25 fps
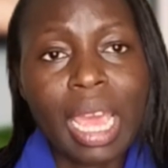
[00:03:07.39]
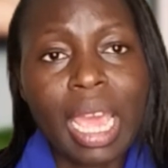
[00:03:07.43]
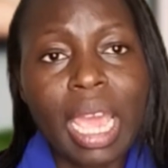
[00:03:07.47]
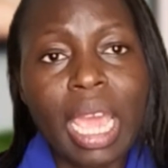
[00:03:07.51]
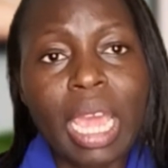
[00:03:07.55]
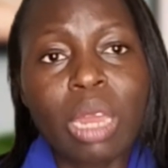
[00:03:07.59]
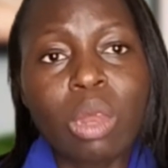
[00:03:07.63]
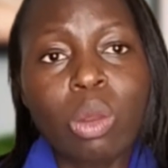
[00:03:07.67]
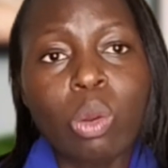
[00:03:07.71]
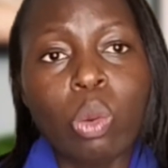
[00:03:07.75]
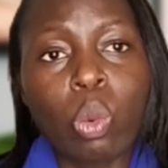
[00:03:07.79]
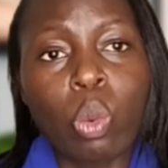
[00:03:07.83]

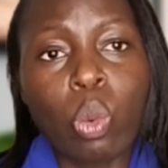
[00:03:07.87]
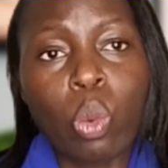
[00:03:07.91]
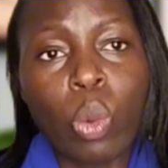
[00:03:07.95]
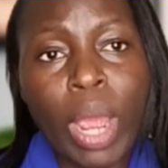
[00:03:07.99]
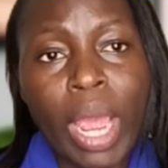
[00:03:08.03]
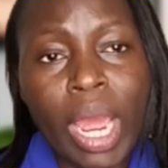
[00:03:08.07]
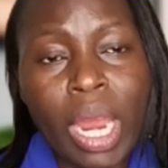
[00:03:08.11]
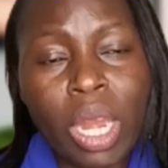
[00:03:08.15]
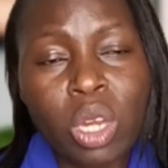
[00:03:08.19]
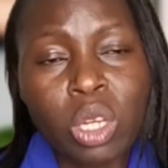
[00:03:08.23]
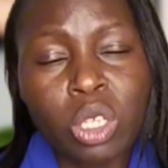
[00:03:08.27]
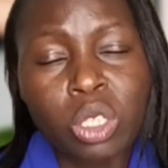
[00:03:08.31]
And
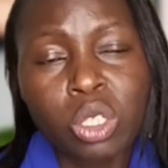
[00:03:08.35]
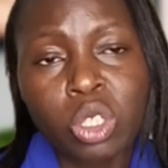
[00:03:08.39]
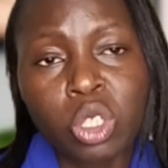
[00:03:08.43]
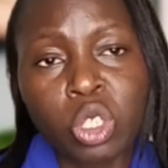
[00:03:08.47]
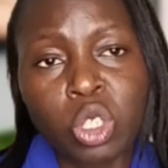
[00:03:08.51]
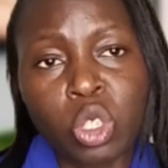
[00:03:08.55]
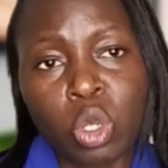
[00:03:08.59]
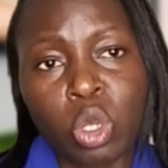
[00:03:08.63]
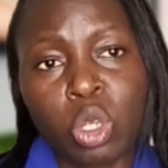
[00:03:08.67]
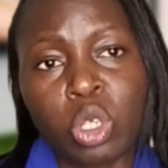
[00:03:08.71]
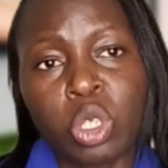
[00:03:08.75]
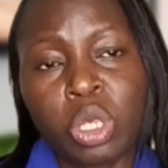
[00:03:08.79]
when
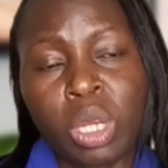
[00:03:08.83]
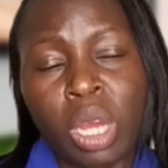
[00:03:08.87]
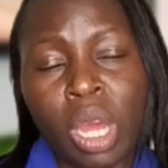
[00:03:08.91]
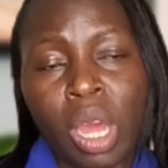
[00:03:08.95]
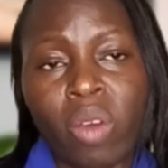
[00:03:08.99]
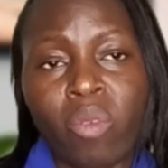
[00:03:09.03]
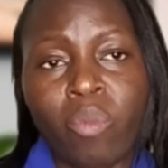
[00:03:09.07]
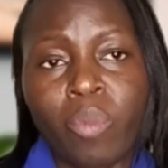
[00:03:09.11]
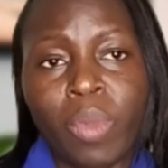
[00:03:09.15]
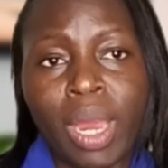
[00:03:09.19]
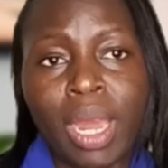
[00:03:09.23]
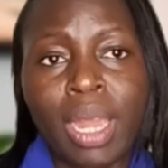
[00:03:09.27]
should you
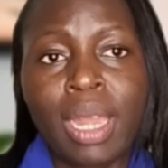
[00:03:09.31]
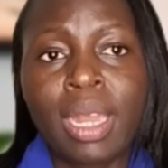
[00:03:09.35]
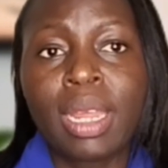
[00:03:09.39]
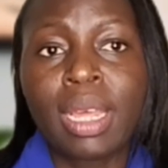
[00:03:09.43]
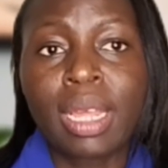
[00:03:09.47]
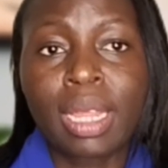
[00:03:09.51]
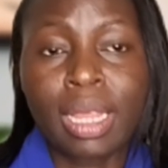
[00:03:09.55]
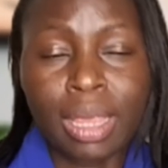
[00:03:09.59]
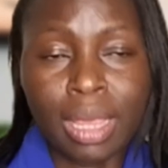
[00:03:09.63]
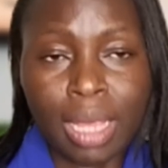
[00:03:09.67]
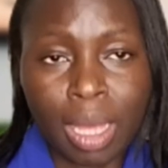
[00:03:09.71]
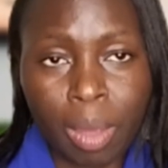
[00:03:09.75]
have made
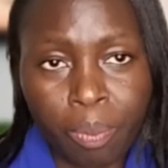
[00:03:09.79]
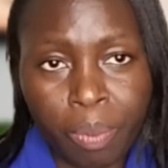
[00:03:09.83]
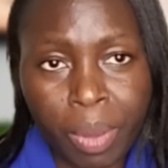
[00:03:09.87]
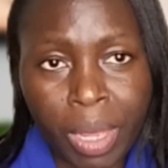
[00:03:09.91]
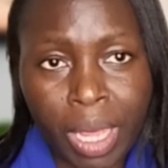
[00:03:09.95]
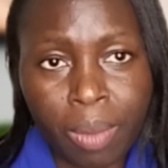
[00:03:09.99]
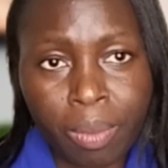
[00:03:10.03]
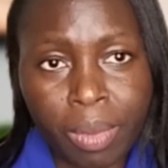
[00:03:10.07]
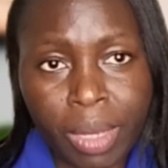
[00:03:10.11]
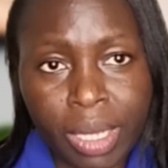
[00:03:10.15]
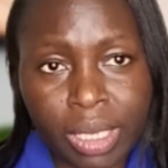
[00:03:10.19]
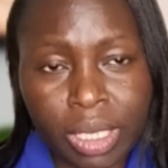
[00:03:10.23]
the
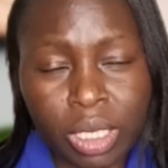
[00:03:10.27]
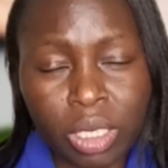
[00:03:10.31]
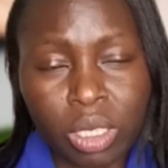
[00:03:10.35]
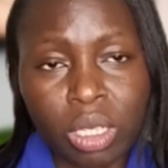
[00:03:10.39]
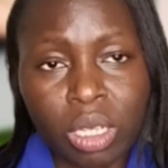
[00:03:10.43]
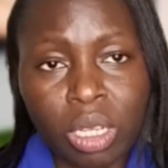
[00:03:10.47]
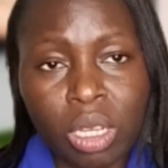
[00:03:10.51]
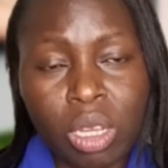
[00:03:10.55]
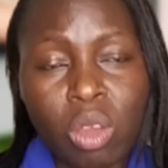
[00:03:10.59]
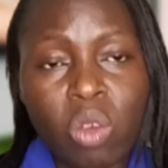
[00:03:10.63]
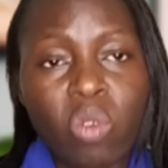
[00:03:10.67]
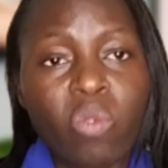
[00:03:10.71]
payment
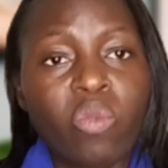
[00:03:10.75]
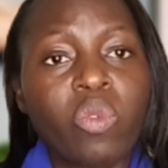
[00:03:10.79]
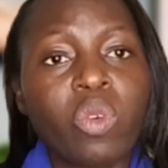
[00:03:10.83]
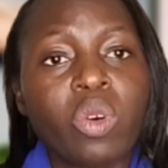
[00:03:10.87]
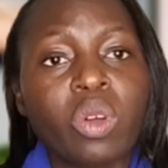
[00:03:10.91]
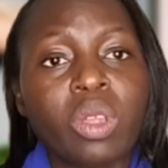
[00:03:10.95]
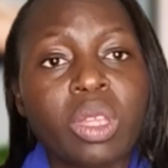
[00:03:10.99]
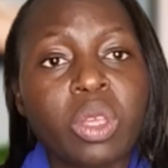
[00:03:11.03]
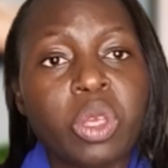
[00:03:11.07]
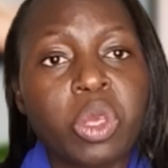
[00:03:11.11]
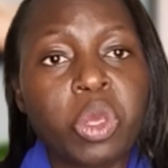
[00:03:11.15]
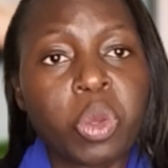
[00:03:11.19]

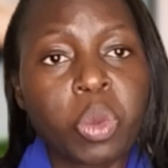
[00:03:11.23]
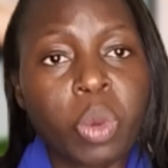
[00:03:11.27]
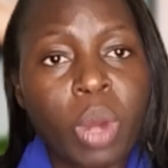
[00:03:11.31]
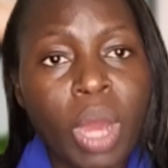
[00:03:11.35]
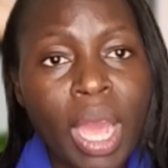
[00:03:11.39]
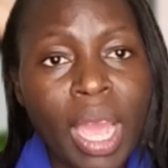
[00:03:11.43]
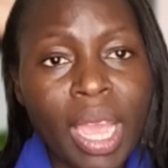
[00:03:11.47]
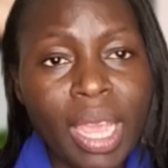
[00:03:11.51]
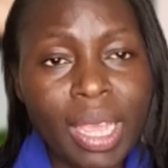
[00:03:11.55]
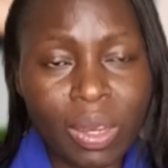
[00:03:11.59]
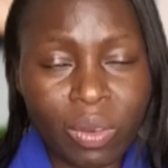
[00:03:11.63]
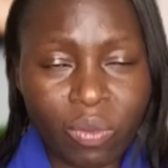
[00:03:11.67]
for
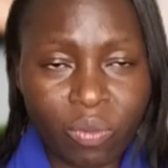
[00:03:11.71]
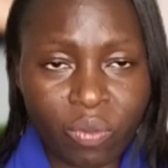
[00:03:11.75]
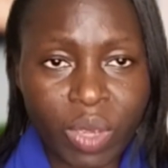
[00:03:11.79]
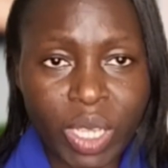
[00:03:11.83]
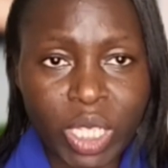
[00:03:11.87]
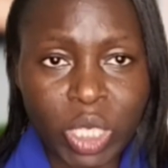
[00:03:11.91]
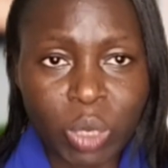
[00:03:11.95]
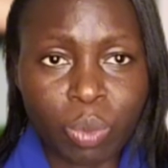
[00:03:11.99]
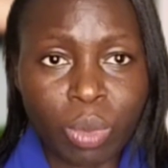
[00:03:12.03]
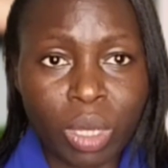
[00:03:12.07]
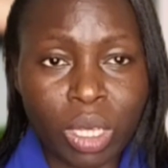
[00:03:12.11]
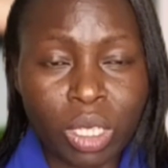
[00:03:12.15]
your
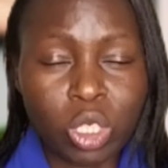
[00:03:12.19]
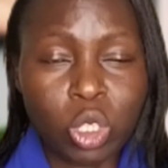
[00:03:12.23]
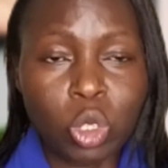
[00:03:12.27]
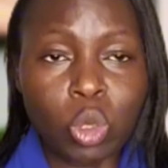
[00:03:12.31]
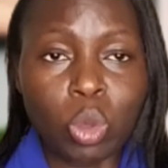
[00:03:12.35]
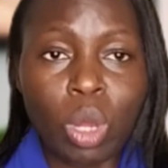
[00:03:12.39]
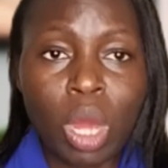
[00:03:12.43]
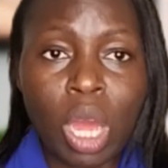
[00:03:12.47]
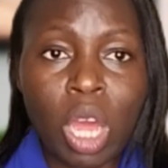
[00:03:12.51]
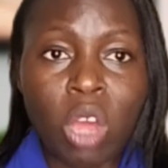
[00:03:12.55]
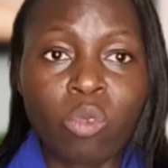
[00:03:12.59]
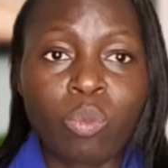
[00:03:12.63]
investment
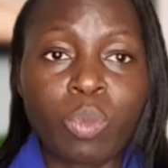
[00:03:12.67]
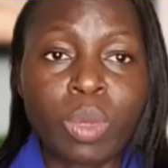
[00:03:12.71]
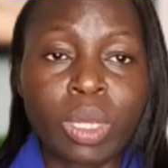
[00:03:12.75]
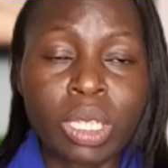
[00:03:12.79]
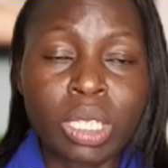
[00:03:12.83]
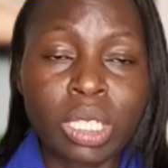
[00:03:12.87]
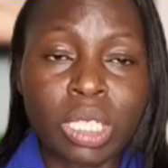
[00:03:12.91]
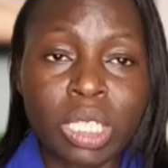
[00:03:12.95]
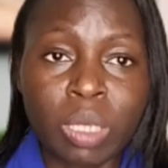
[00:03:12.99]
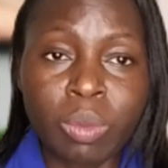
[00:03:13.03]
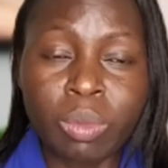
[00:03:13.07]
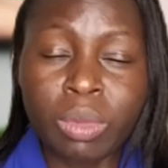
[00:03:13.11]
to have
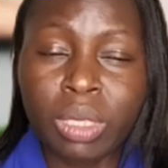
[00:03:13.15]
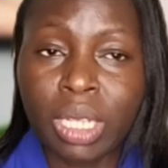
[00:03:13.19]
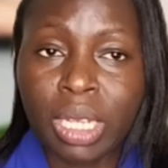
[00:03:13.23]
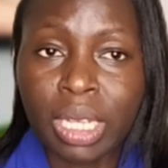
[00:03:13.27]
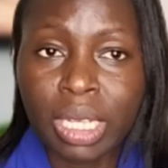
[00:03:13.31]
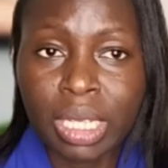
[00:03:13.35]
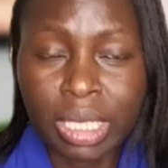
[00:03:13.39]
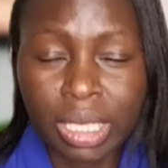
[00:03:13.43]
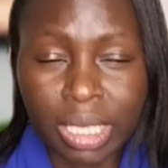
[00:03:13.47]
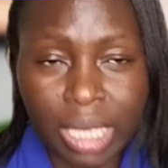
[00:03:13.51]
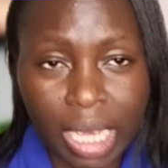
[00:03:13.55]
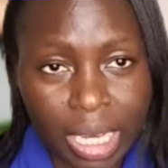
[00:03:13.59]
been deemed
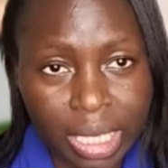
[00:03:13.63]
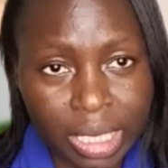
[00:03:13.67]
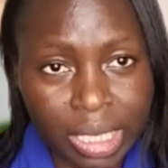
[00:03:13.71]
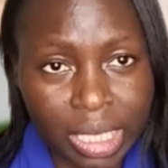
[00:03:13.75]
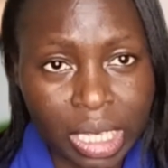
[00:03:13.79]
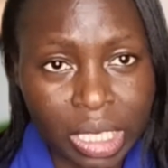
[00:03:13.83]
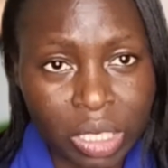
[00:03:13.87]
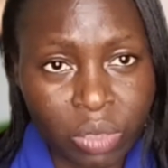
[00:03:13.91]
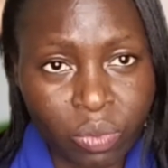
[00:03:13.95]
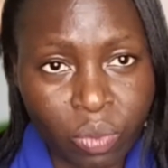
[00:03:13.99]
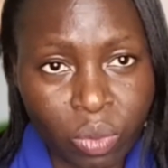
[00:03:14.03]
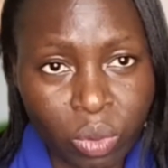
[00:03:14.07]

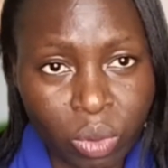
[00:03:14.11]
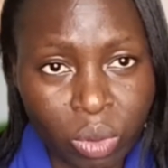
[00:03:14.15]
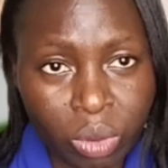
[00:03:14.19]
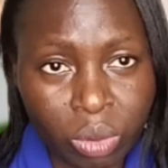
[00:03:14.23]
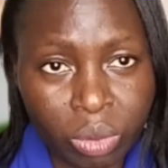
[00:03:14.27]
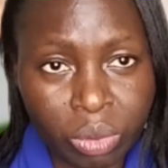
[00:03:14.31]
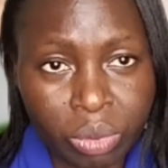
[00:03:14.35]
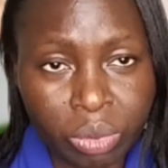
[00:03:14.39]
successful?